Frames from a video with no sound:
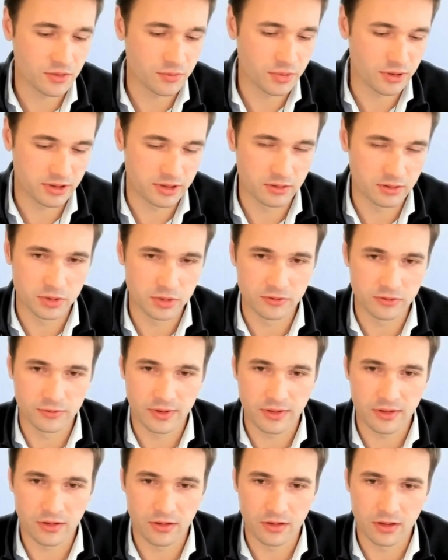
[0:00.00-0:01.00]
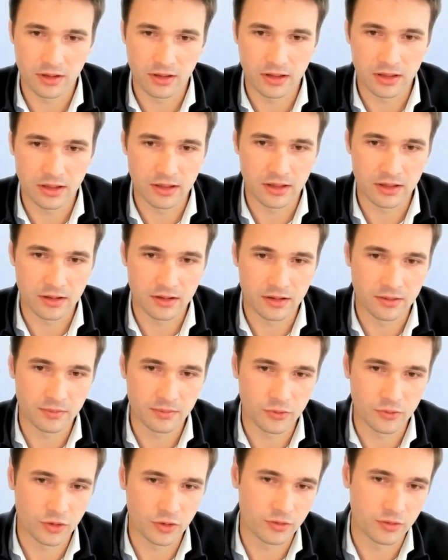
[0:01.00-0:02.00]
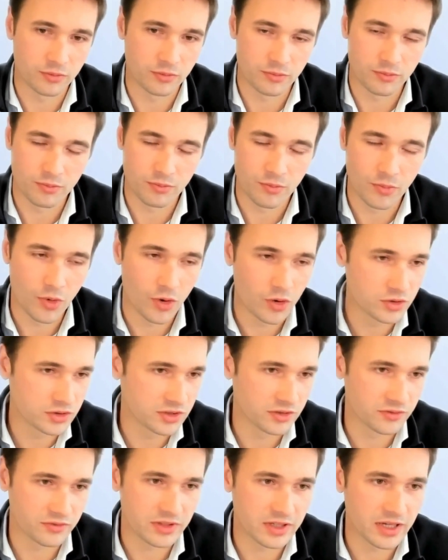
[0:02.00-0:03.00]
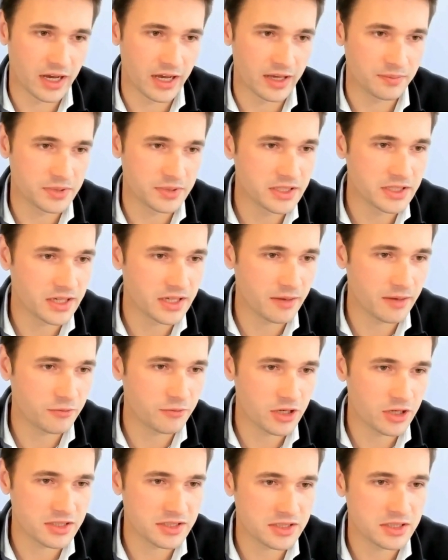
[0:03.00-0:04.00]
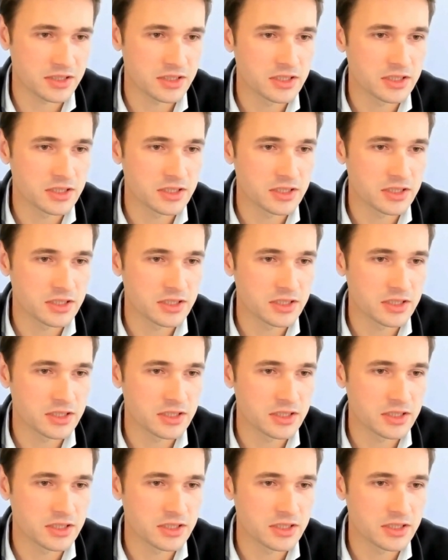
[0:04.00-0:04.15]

compatible with all or most of the IP cameras.